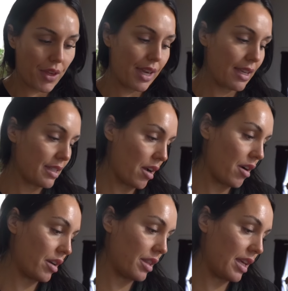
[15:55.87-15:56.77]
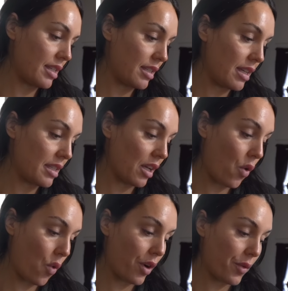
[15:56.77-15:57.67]
These are the seasoned
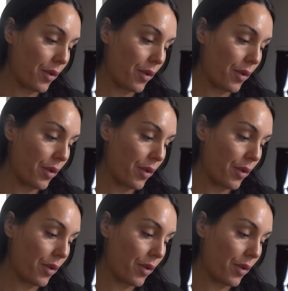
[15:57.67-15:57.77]
corn